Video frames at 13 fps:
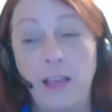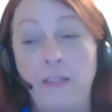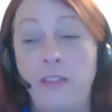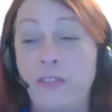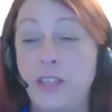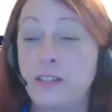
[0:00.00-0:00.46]

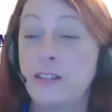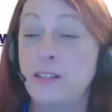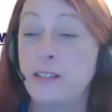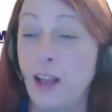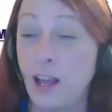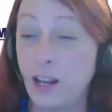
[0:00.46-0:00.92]
that this
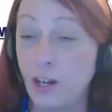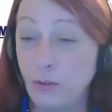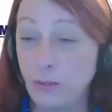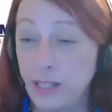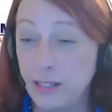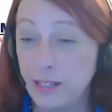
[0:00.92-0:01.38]
is not
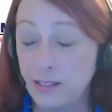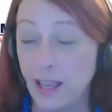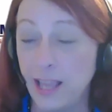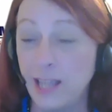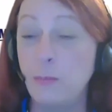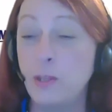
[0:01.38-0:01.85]
only
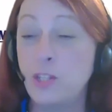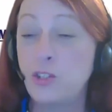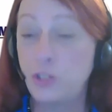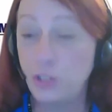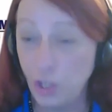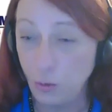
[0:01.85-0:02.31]
insane, but
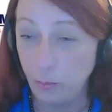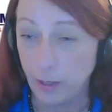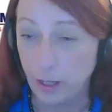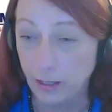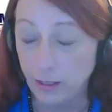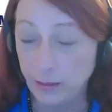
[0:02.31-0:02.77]

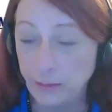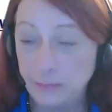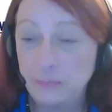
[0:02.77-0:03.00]
stupid,